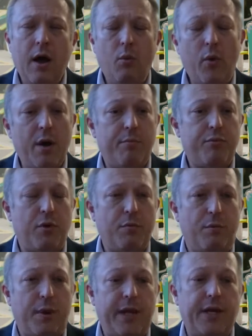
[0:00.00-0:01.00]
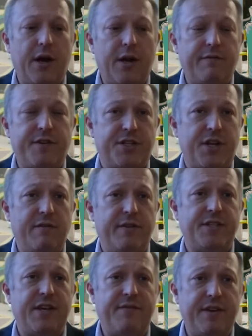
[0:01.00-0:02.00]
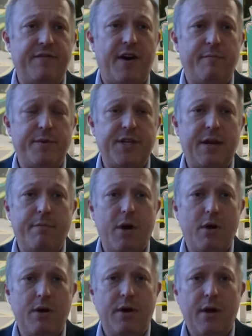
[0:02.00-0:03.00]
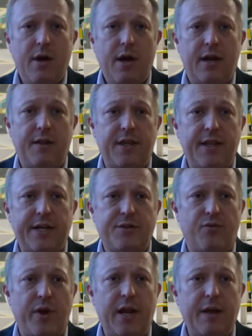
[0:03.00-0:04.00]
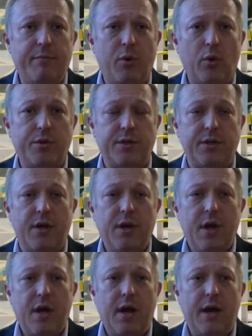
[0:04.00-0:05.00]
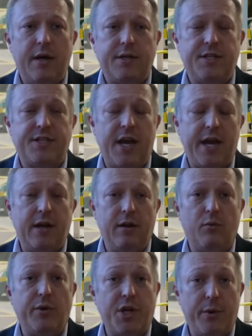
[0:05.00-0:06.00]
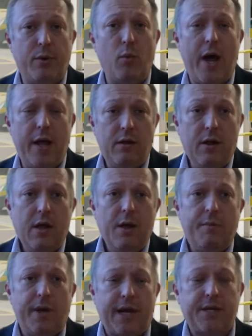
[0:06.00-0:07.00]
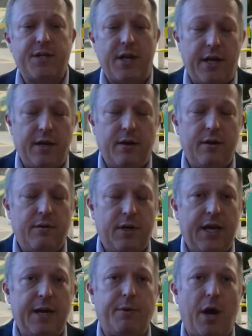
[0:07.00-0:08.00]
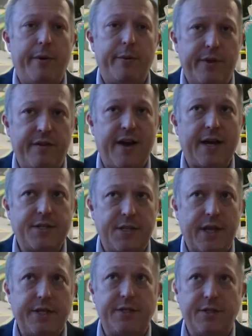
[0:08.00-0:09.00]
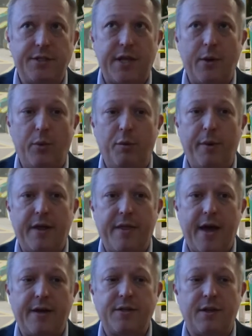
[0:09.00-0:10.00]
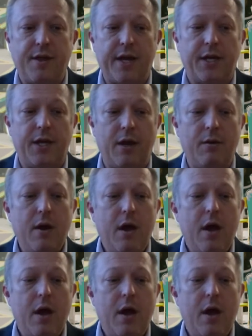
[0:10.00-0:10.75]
we are probably kind of just over the 75% mark, and I think that's really important to say, look, we're doing well, but actually keep going with the vaccinations, they will be there. So thank you.